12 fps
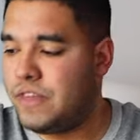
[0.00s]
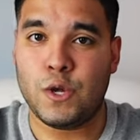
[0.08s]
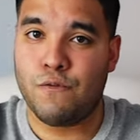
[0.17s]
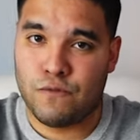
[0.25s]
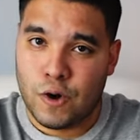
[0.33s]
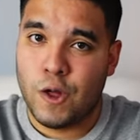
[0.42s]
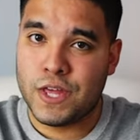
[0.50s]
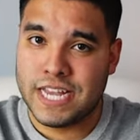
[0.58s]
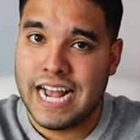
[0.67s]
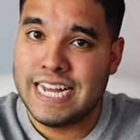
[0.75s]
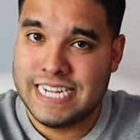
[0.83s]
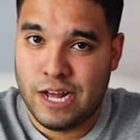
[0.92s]
So for all the
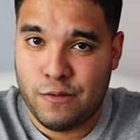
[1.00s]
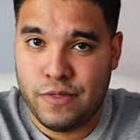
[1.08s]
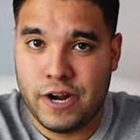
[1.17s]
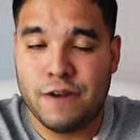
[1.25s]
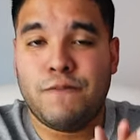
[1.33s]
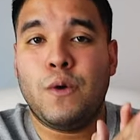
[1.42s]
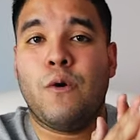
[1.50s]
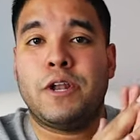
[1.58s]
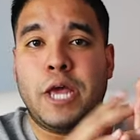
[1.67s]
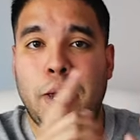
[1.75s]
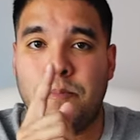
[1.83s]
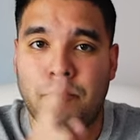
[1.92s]
guys out there, if you want a